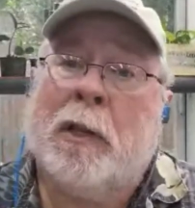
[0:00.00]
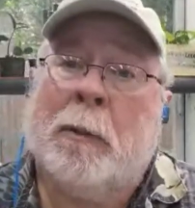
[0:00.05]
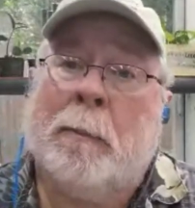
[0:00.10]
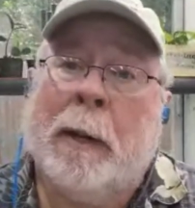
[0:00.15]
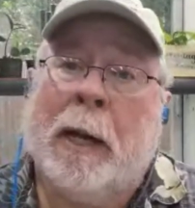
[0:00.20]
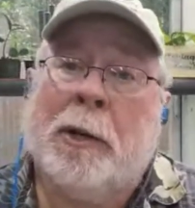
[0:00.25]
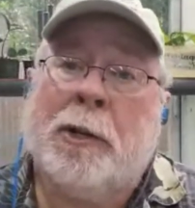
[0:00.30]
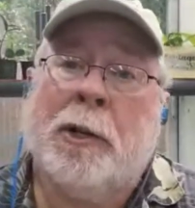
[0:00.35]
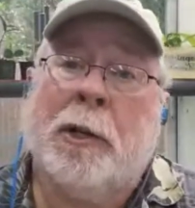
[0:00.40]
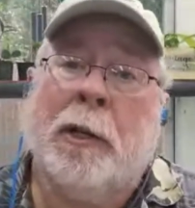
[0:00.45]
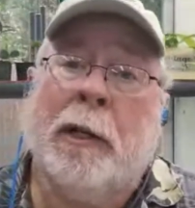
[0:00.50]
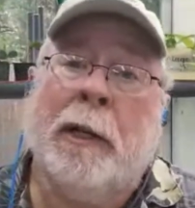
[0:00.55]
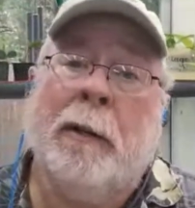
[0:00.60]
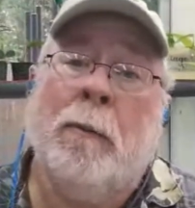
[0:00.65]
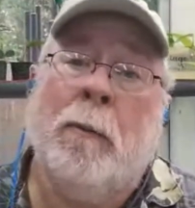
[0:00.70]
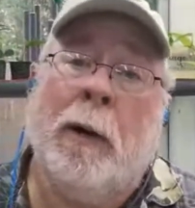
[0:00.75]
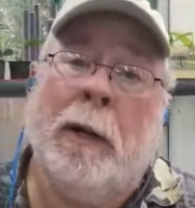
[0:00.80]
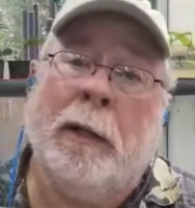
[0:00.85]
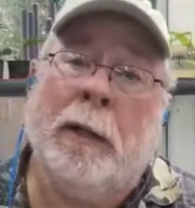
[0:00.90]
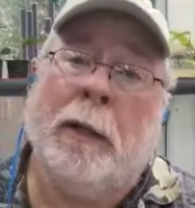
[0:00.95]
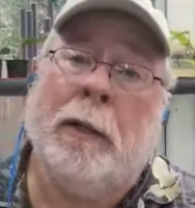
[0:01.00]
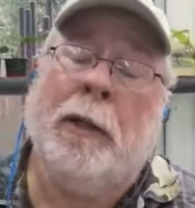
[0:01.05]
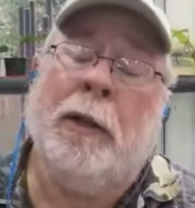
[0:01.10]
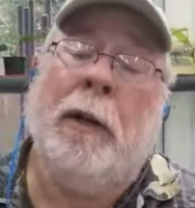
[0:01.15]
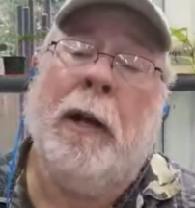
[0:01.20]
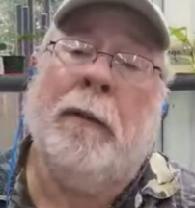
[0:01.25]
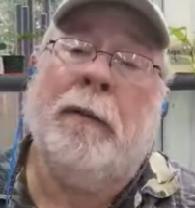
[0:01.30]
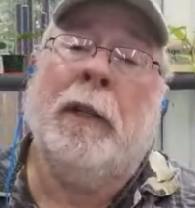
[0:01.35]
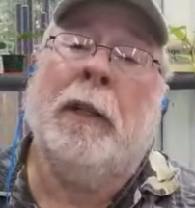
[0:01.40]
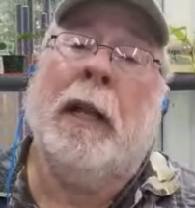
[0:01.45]
especially when
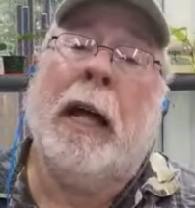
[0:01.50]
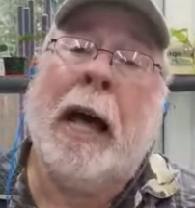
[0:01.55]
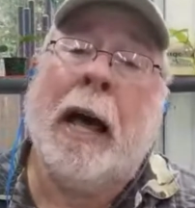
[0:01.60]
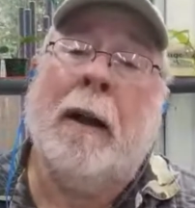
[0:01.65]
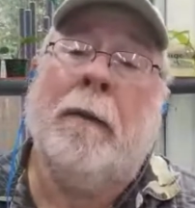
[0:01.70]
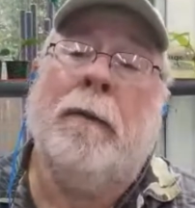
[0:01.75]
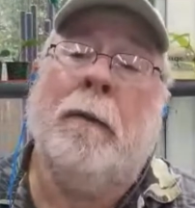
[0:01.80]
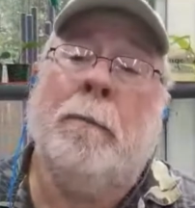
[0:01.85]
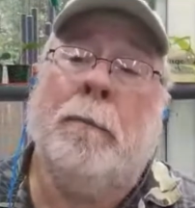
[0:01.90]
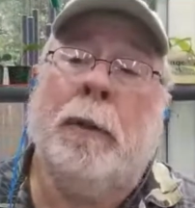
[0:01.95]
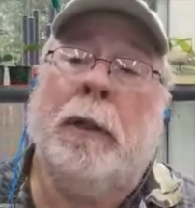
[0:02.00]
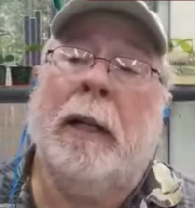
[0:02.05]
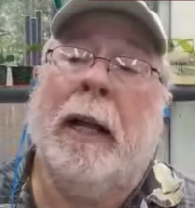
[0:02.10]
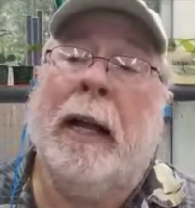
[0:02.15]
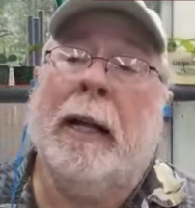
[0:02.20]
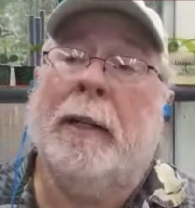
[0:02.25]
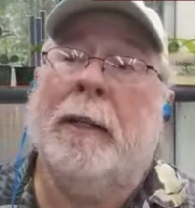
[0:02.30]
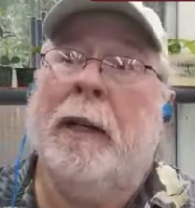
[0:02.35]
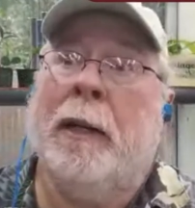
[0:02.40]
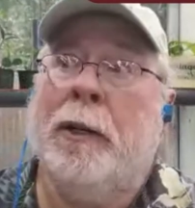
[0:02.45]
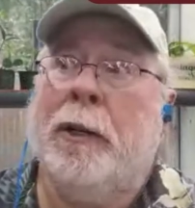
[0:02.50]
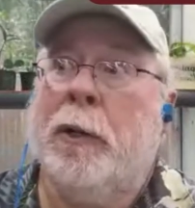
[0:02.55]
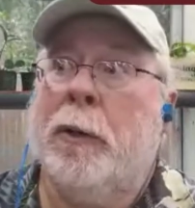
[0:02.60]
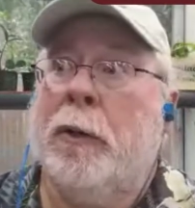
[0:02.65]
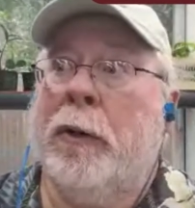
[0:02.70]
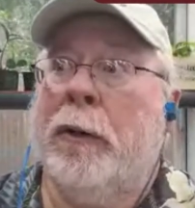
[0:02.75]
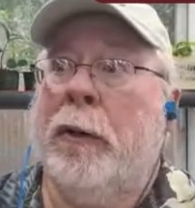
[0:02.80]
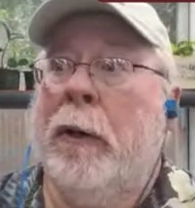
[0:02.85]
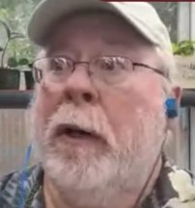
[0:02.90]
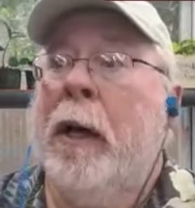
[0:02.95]
you have a lot of them planted,
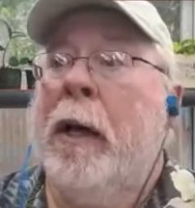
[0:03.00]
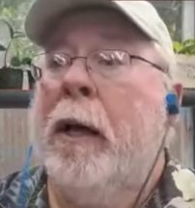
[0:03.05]
you'll